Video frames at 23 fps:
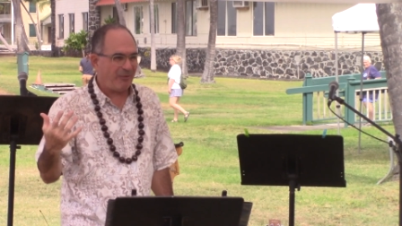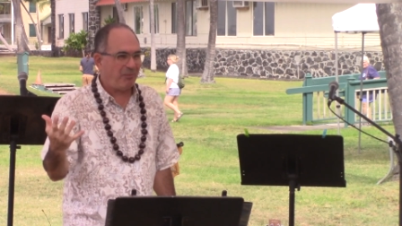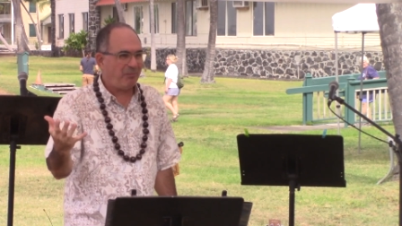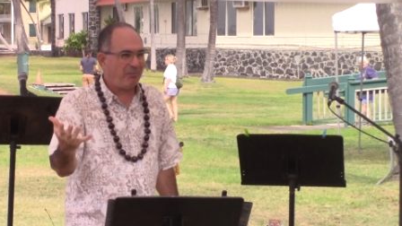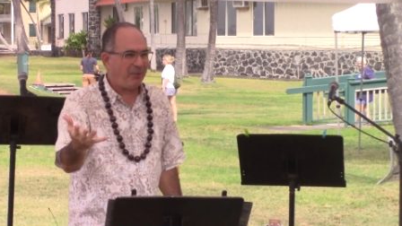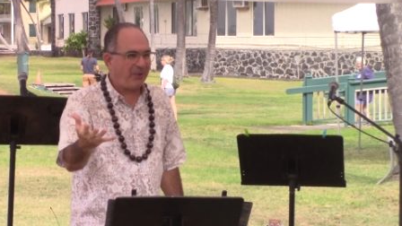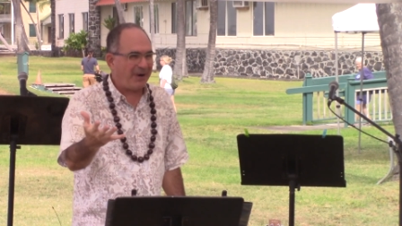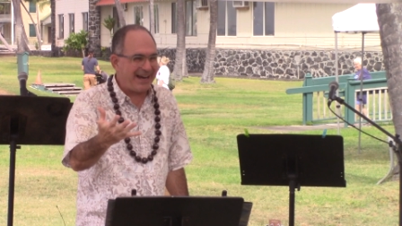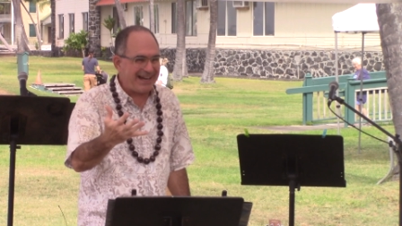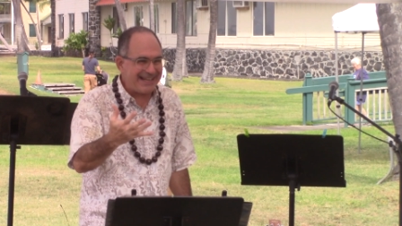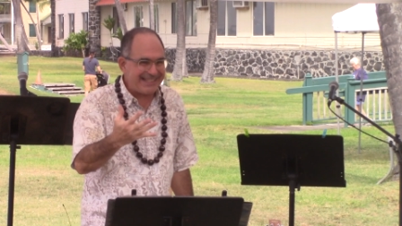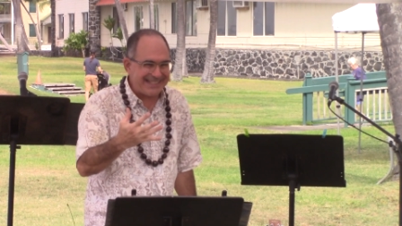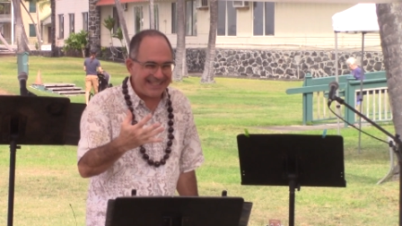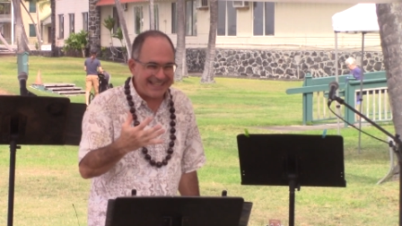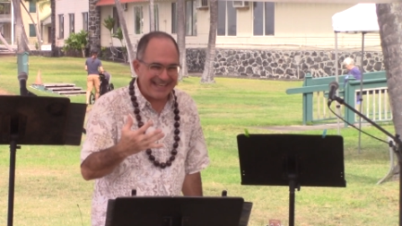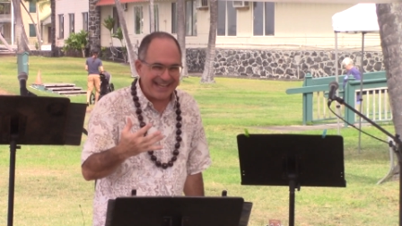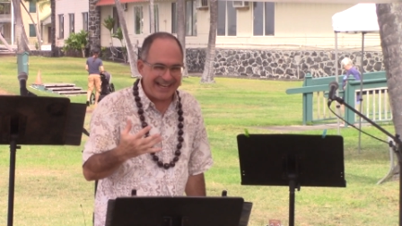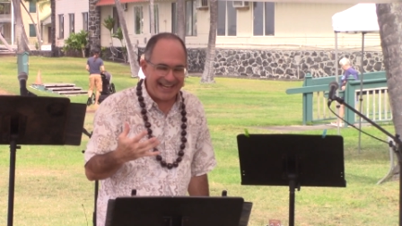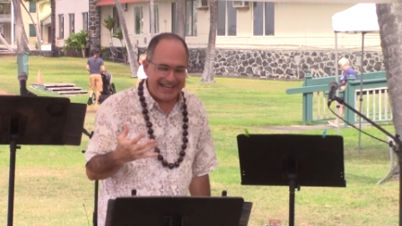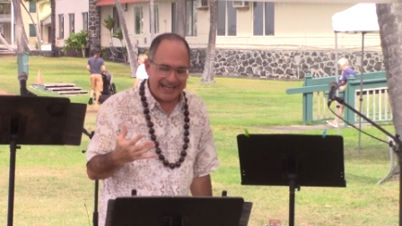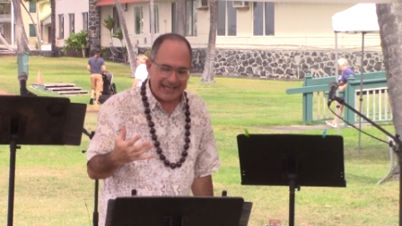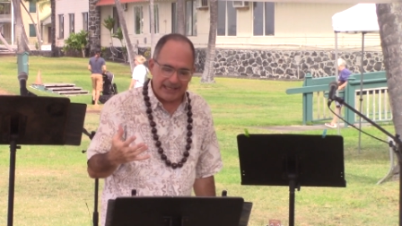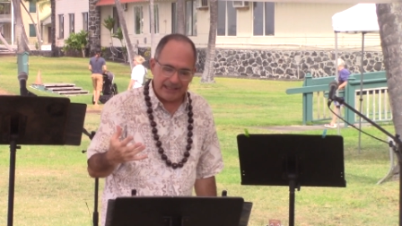We're praising
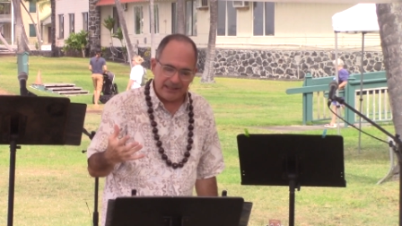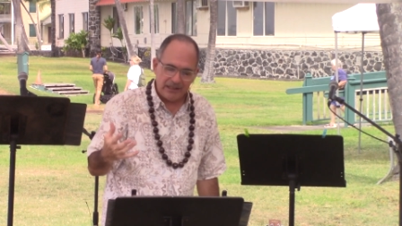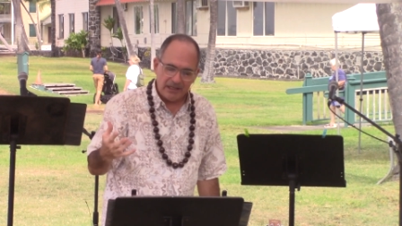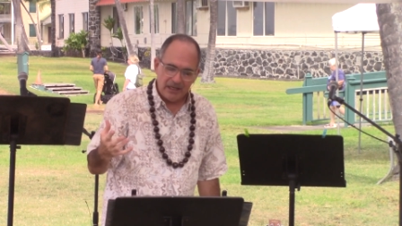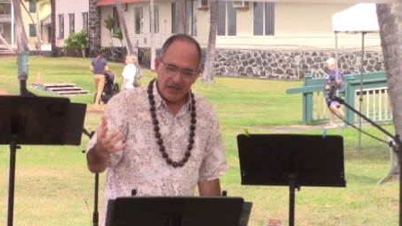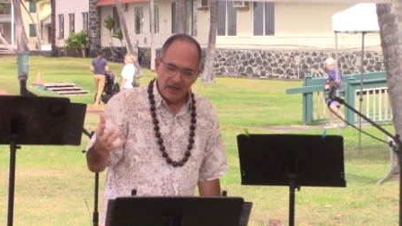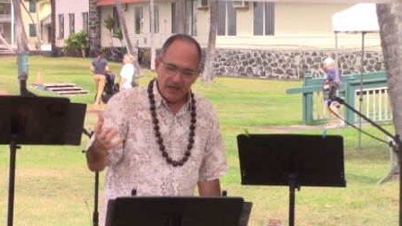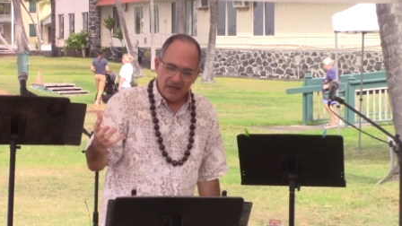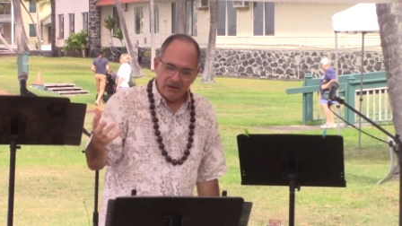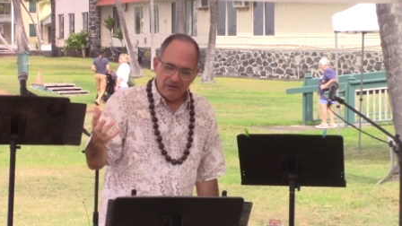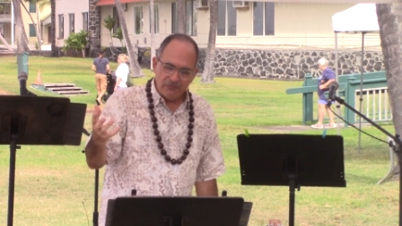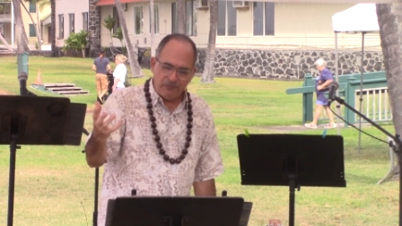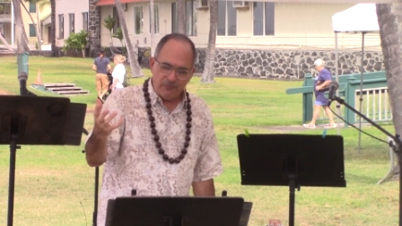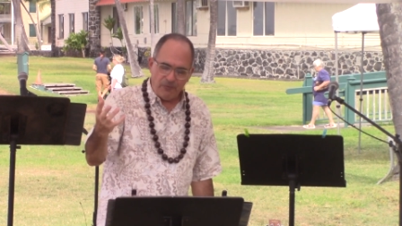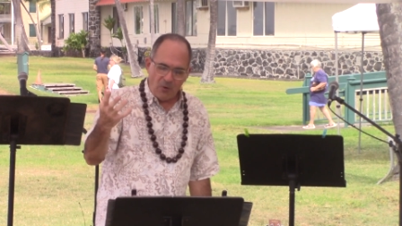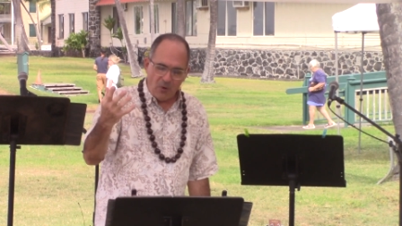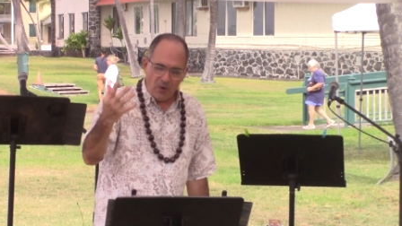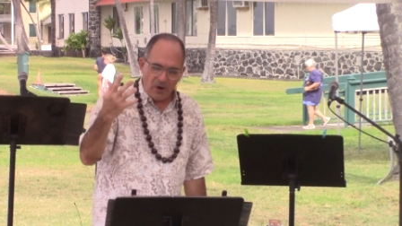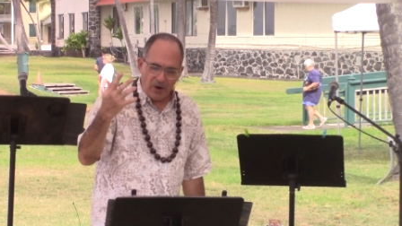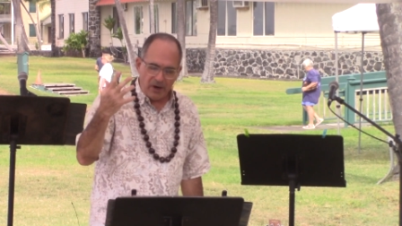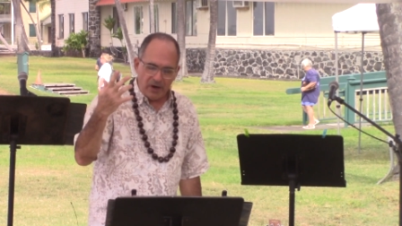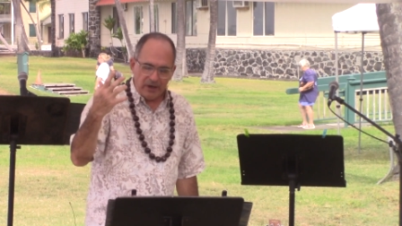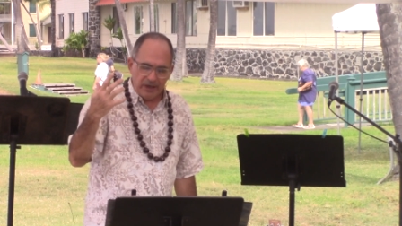God
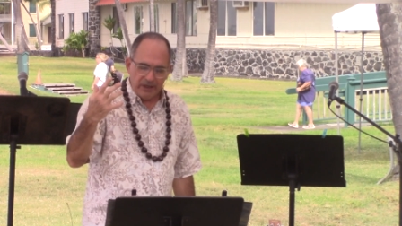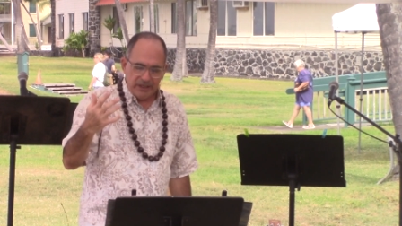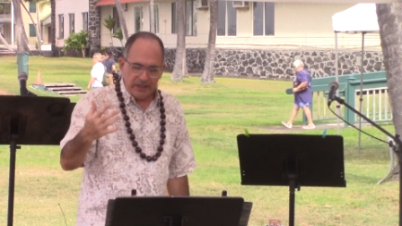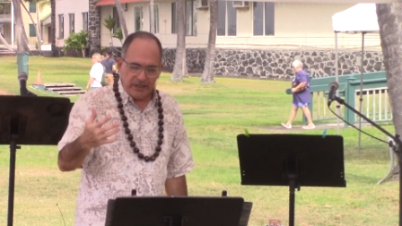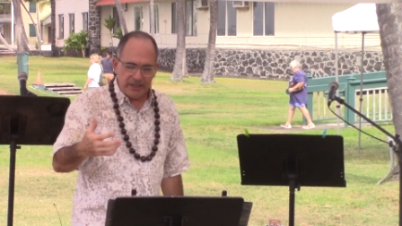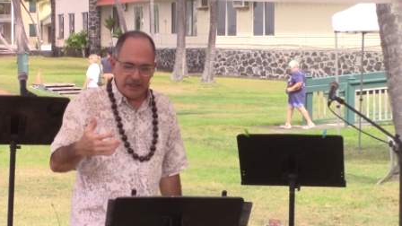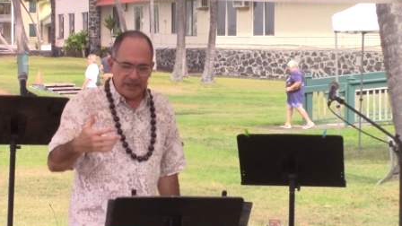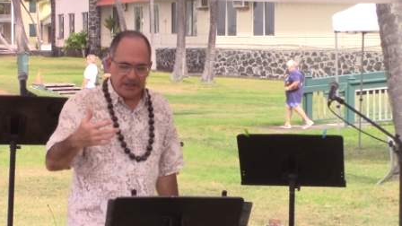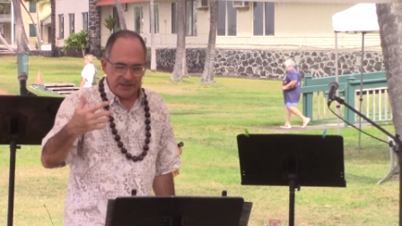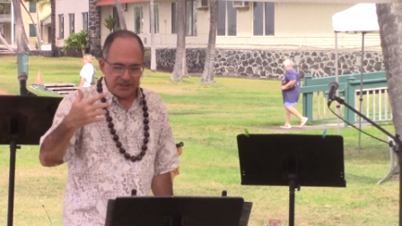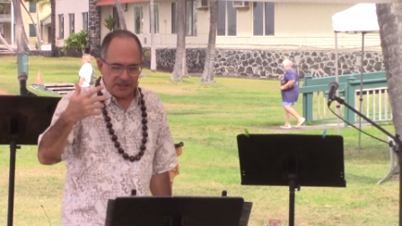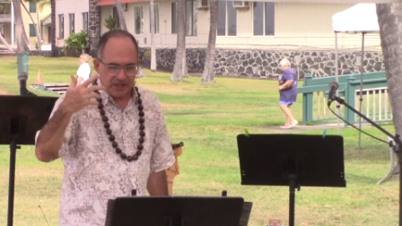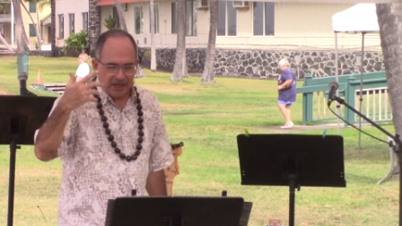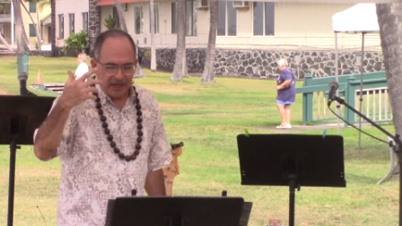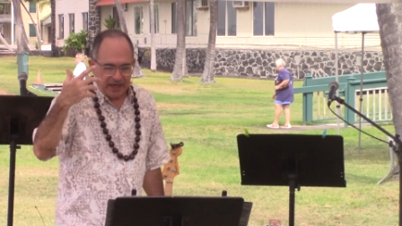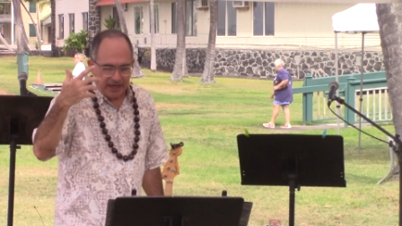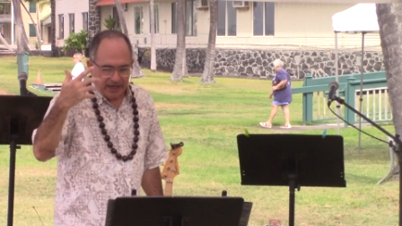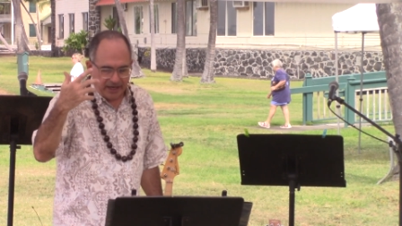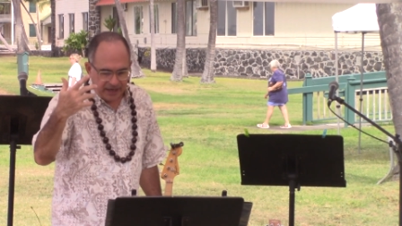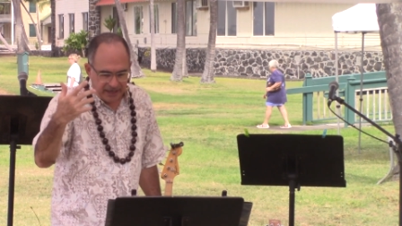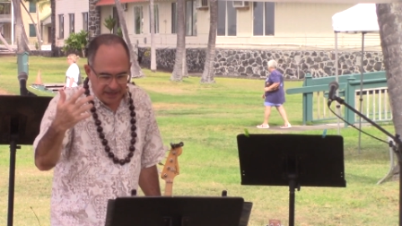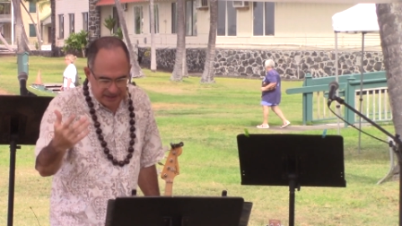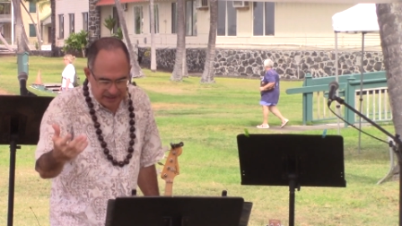for his
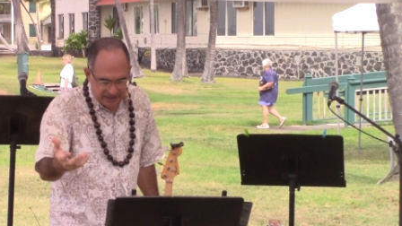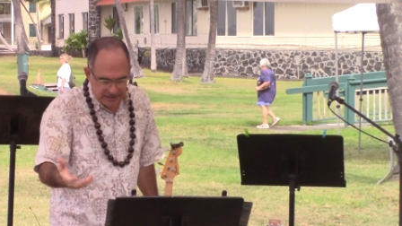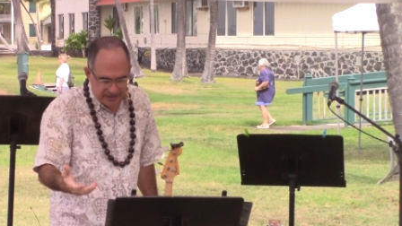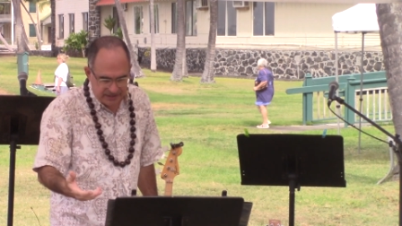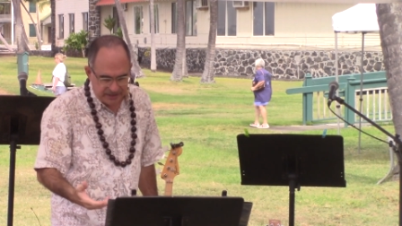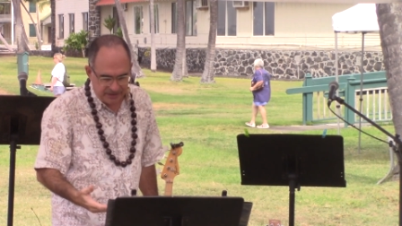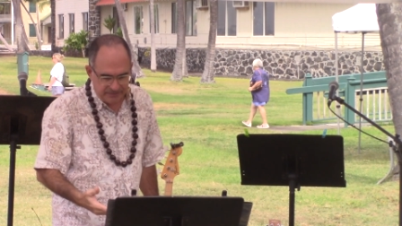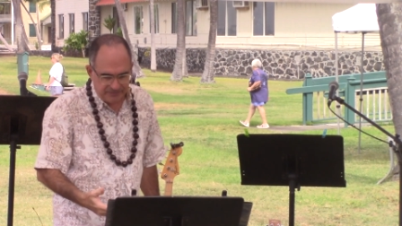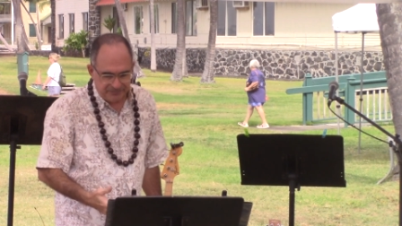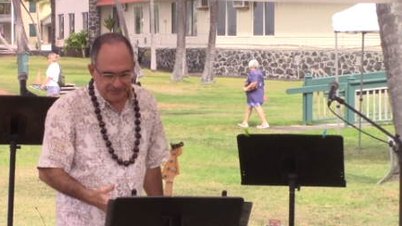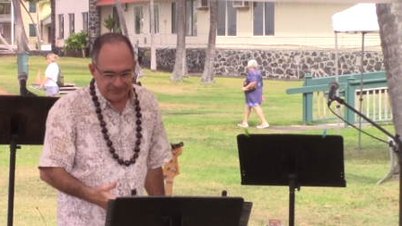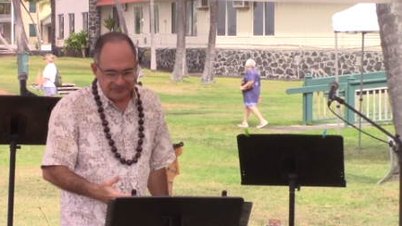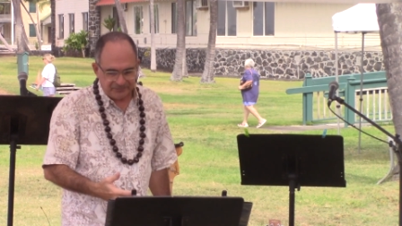chesed.